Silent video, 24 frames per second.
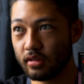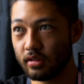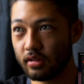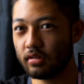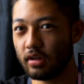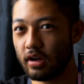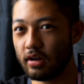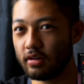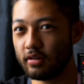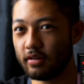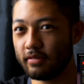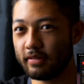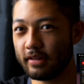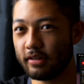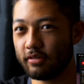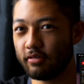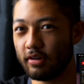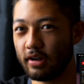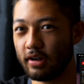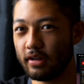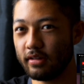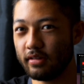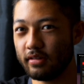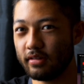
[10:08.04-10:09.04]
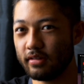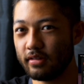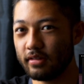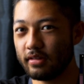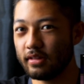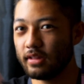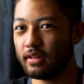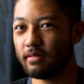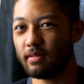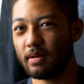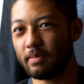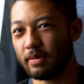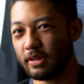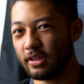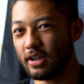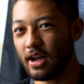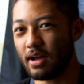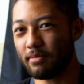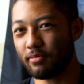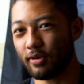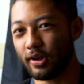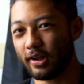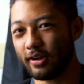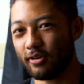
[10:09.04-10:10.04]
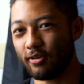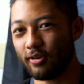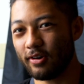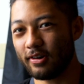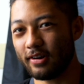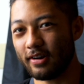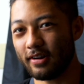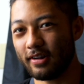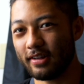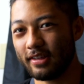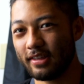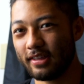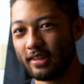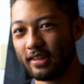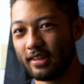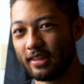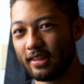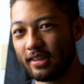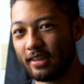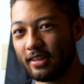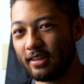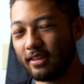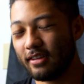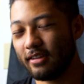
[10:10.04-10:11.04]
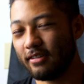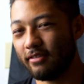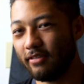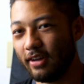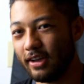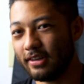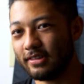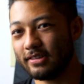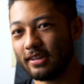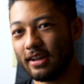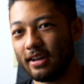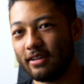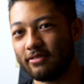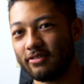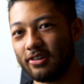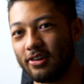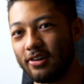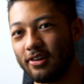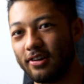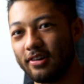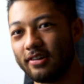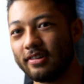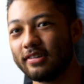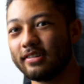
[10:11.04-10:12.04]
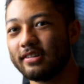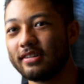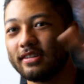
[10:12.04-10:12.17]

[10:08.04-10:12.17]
I don't know if that's right. It might be top right corner. FaceTime call.